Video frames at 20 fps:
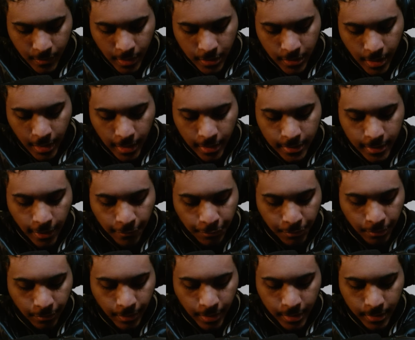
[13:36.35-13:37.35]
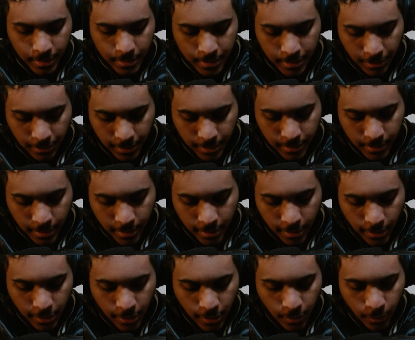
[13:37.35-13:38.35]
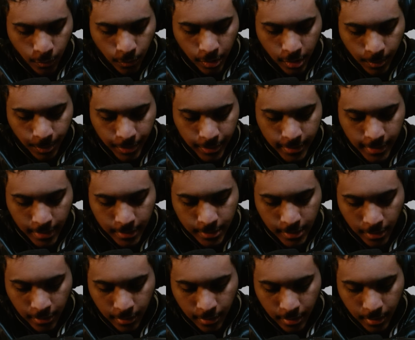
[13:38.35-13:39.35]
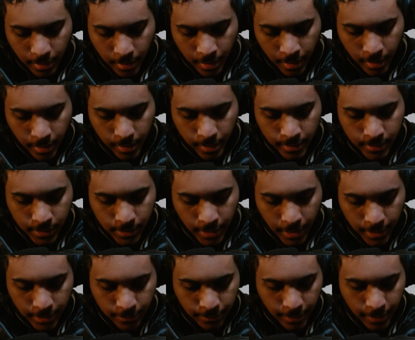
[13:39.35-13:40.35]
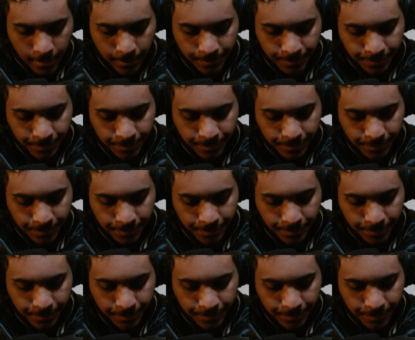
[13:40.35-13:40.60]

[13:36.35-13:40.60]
So like, let's say if we're running this seriously, we're gonna put TEQ in slot 3